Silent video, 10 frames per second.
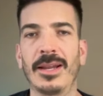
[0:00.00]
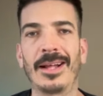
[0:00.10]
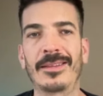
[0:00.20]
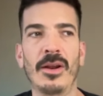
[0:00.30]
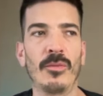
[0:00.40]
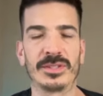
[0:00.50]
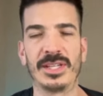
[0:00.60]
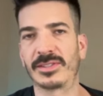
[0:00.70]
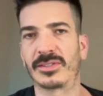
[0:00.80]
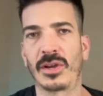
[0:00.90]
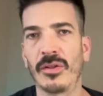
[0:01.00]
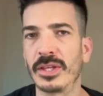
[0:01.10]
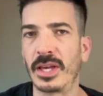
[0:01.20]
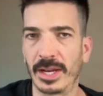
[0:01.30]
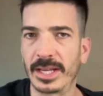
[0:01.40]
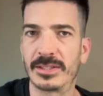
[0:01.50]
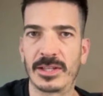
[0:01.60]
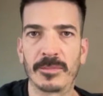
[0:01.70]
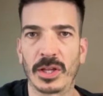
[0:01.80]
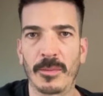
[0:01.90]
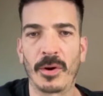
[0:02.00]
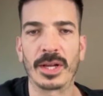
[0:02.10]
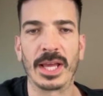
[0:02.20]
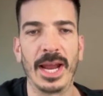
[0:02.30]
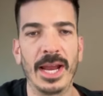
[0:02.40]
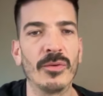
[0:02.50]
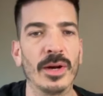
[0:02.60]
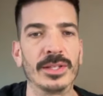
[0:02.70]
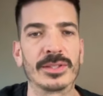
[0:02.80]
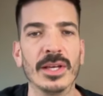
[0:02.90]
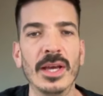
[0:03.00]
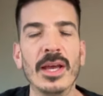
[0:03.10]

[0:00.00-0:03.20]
Not that it was necessarily going to get dumped on the market, anyways,